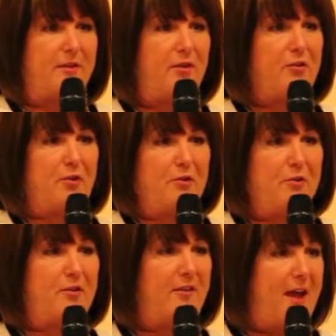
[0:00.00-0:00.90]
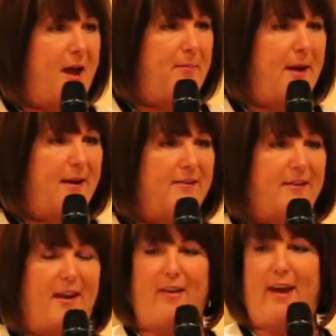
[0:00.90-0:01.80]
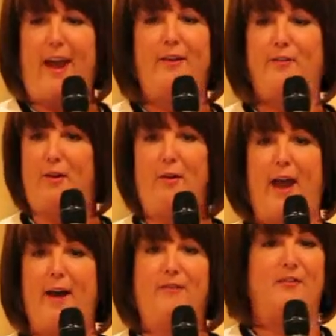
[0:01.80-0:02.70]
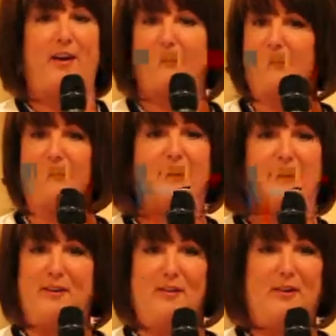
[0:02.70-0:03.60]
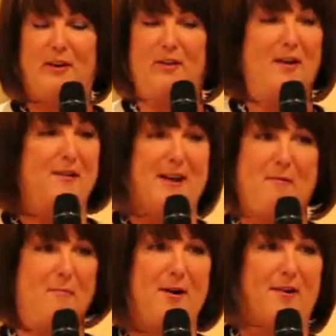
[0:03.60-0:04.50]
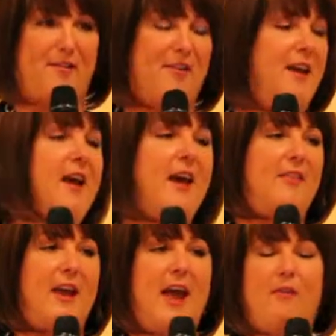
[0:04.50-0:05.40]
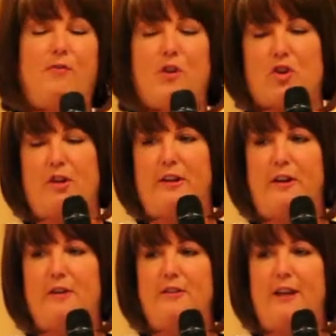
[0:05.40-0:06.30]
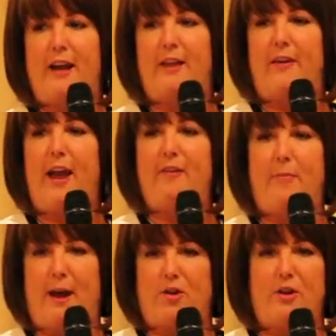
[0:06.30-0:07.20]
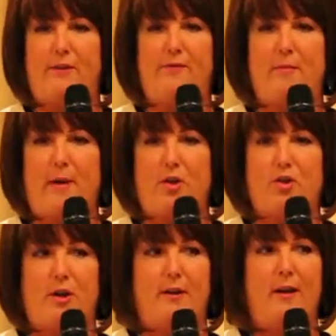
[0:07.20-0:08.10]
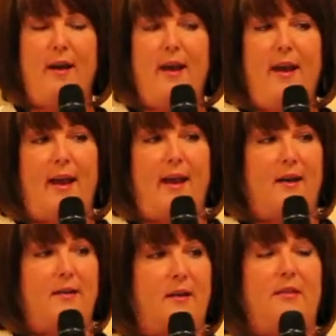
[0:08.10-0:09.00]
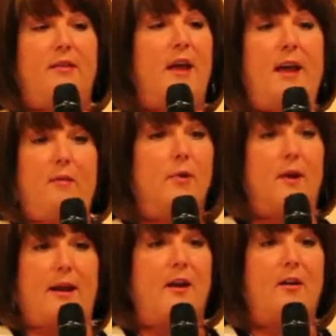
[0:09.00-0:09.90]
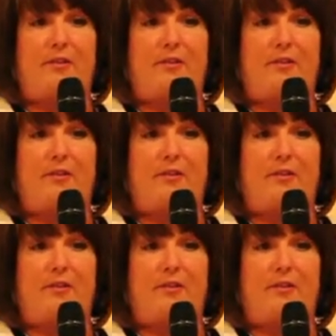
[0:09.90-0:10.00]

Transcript: of the Cerners and the Epics, and they do have devices connected to their networks. They have rich clinical data, they have patient information, and they really are